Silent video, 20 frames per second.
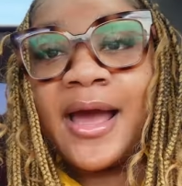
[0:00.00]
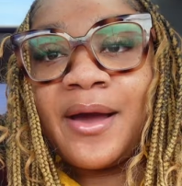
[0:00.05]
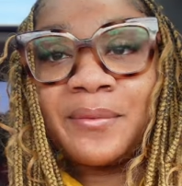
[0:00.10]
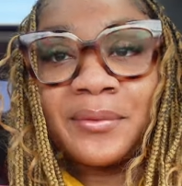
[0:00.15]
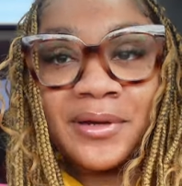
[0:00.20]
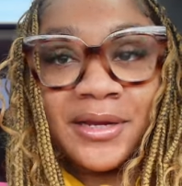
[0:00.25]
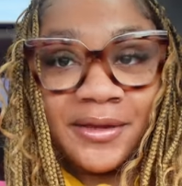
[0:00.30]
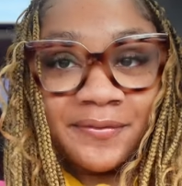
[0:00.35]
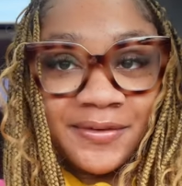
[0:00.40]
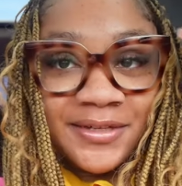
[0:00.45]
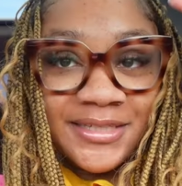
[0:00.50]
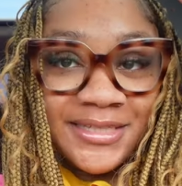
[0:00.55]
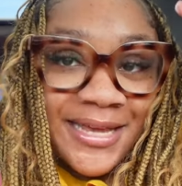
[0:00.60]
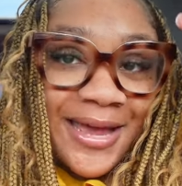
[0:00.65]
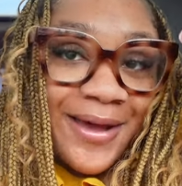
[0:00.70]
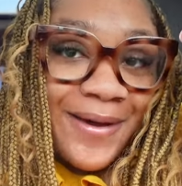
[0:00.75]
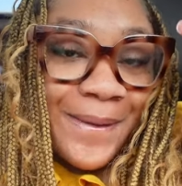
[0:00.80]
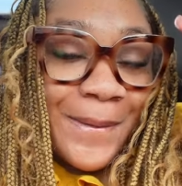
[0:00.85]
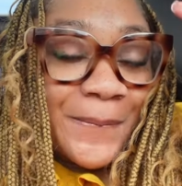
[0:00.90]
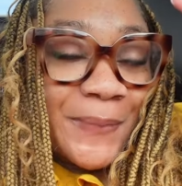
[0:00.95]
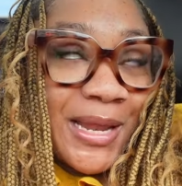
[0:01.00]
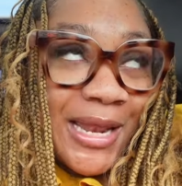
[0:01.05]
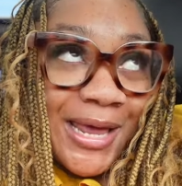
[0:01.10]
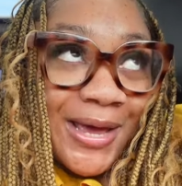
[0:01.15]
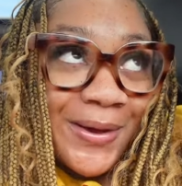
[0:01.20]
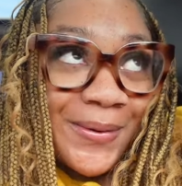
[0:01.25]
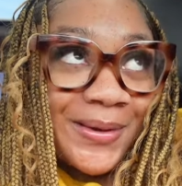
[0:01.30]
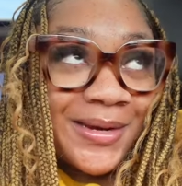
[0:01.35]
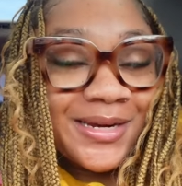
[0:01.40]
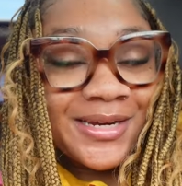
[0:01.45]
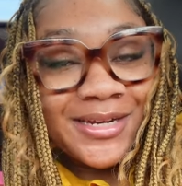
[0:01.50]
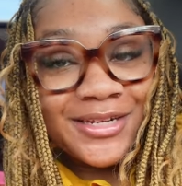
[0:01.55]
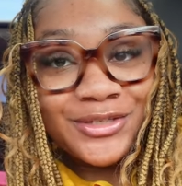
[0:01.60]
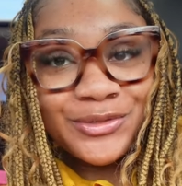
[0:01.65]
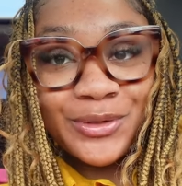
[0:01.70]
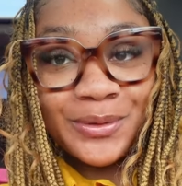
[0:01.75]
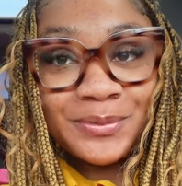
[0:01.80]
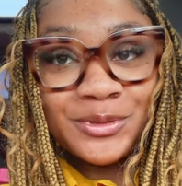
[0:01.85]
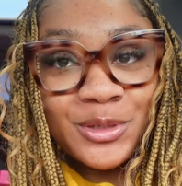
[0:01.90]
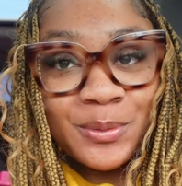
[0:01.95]
I will leave it down below in the
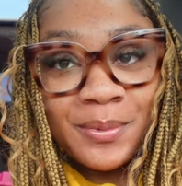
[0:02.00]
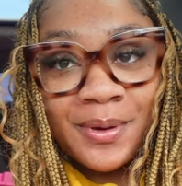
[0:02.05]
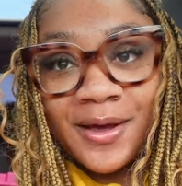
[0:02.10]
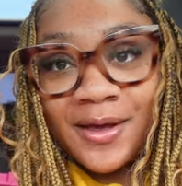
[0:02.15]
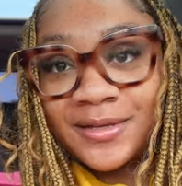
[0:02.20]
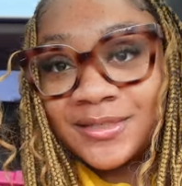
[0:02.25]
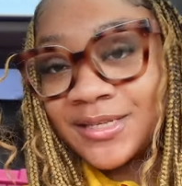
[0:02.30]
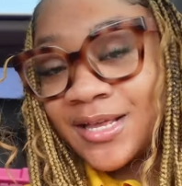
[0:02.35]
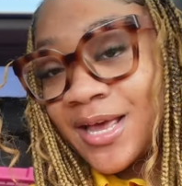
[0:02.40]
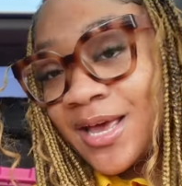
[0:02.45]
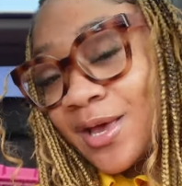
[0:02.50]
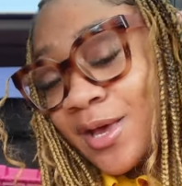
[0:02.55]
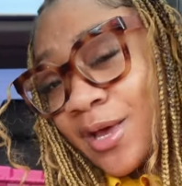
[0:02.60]
description box.